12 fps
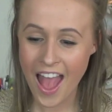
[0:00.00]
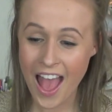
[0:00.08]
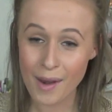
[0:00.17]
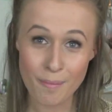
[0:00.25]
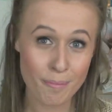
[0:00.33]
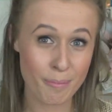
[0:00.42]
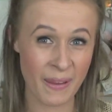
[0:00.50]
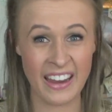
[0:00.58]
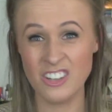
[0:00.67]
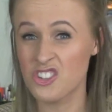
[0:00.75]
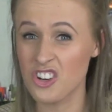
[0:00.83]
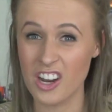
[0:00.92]
and
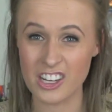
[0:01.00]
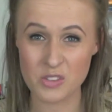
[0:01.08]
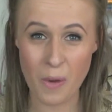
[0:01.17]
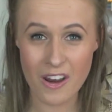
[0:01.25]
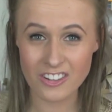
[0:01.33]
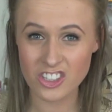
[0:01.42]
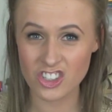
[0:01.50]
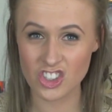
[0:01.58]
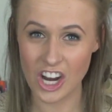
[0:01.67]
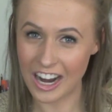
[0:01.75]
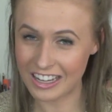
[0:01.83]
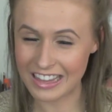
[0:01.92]
Pinterest. Why not just
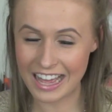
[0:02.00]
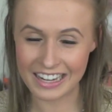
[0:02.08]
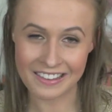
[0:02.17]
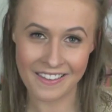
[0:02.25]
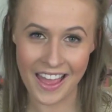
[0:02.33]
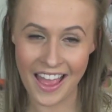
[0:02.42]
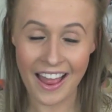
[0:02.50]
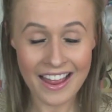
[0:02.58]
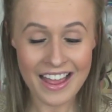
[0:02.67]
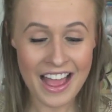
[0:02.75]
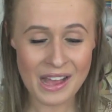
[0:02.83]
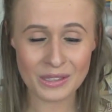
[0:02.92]
chuck that in there
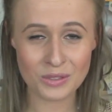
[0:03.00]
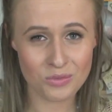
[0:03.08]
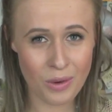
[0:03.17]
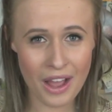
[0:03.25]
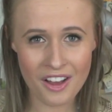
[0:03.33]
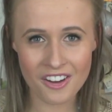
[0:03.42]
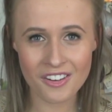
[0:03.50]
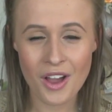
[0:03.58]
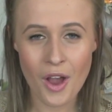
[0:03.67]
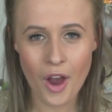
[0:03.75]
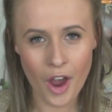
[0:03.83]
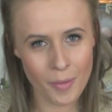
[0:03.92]
as
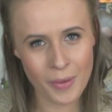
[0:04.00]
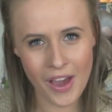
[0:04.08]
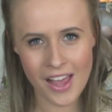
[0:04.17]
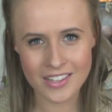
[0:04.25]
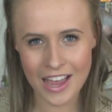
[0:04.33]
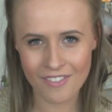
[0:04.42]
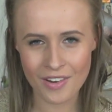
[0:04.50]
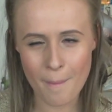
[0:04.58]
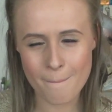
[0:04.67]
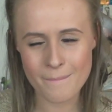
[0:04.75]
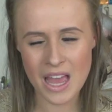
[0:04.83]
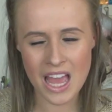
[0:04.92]
well. Hope you guys have an
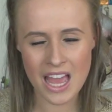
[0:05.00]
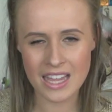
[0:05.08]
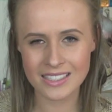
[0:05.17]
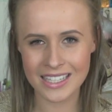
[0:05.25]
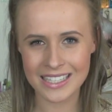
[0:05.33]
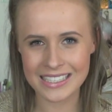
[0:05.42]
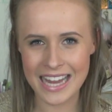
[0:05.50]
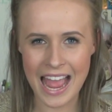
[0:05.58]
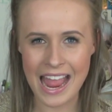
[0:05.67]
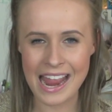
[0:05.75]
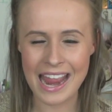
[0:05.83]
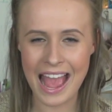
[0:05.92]
amazing
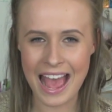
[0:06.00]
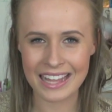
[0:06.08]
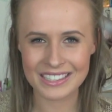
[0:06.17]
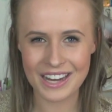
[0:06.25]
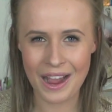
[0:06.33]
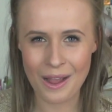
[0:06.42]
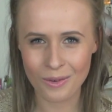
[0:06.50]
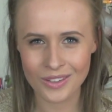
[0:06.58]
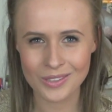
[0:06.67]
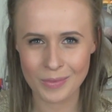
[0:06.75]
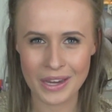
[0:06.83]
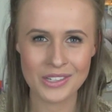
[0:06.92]
day and I
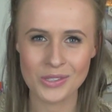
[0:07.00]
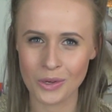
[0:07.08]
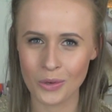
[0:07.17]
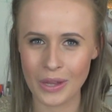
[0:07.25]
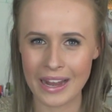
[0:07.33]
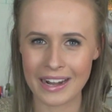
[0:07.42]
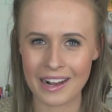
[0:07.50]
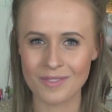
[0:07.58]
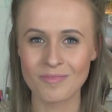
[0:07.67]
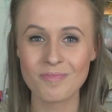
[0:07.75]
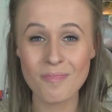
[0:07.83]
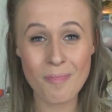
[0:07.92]
will speak to you all
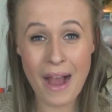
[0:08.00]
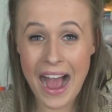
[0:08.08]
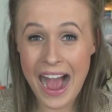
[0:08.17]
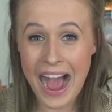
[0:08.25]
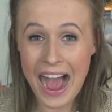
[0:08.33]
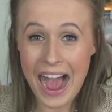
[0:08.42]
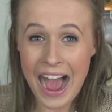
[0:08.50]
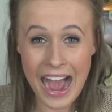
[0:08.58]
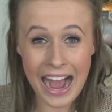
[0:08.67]
later. Bye!